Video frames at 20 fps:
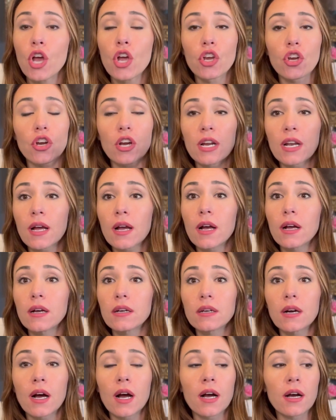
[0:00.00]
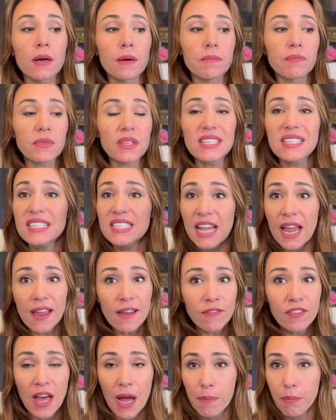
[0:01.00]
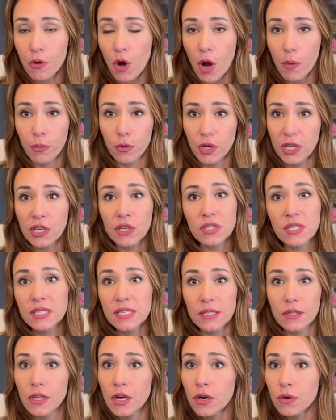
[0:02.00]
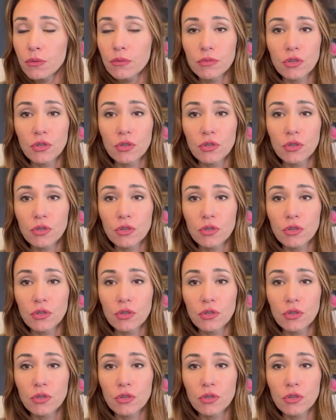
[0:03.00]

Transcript: You're gonna save that property on Zillow.